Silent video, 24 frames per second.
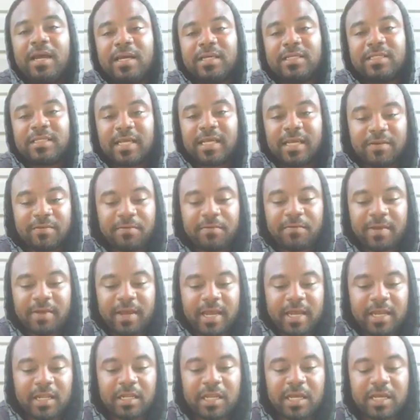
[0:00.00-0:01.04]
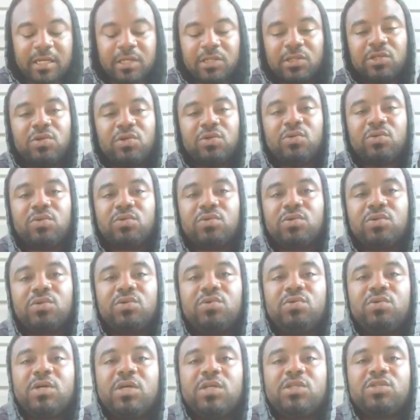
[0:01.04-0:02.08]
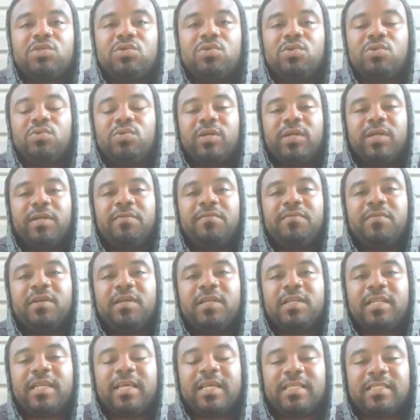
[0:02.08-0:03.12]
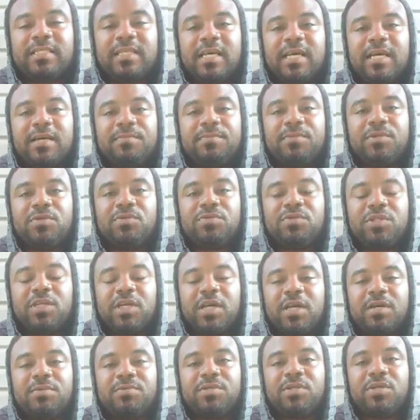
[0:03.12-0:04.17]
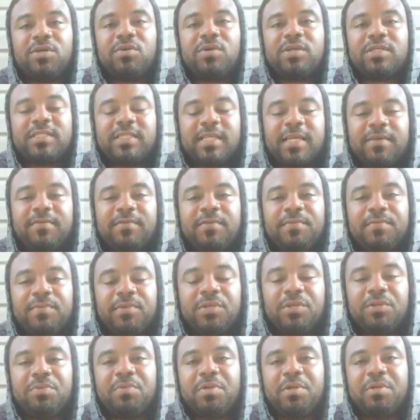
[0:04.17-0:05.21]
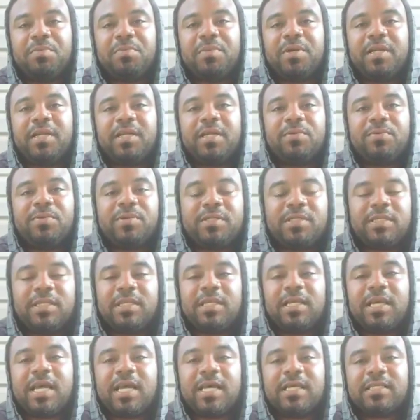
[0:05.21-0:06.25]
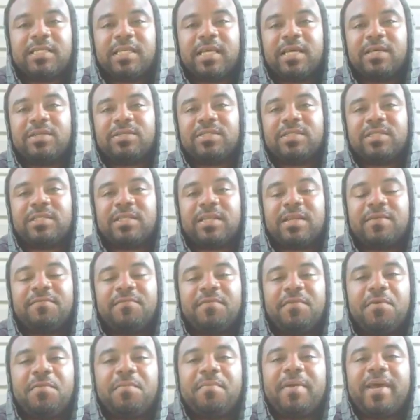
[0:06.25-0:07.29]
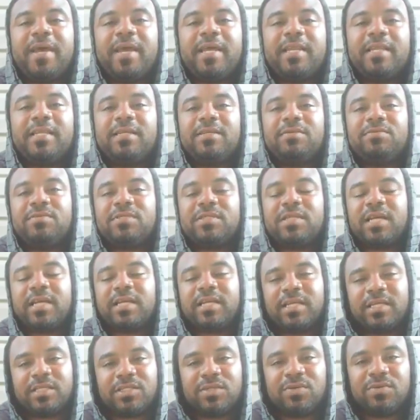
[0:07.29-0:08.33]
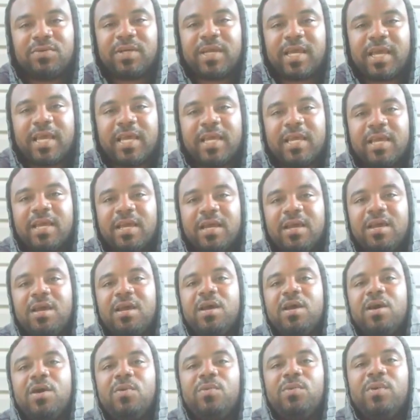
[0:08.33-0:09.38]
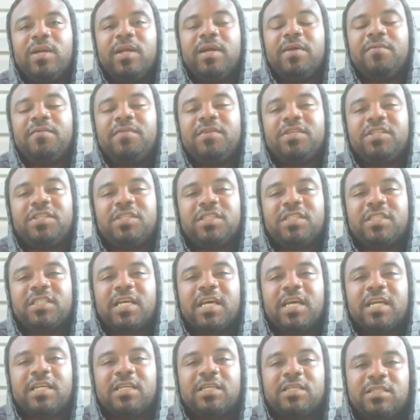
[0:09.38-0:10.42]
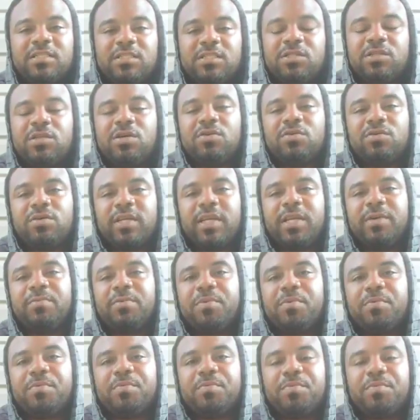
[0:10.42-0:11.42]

I saved up. I had like a little hustle or whatever at that time, little job. So I saved up a little bit of money, went to the guy's house, and I felt bad. And he was like, "That's okay, or whatever. You just gotta, keep